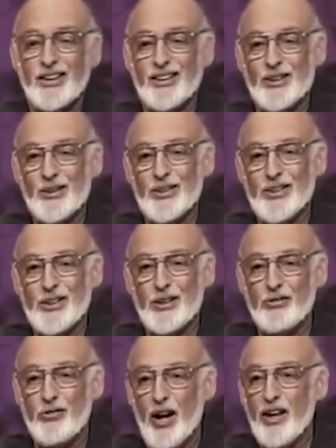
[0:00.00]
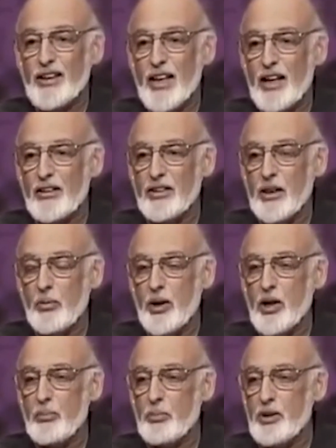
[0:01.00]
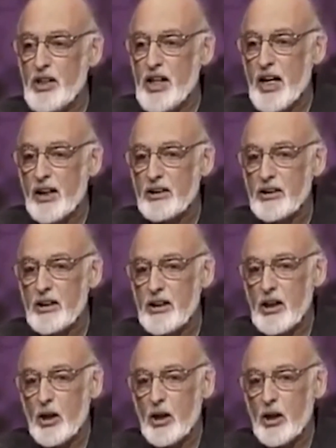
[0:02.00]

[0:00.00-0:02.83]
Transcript: uh, to find out that we could predict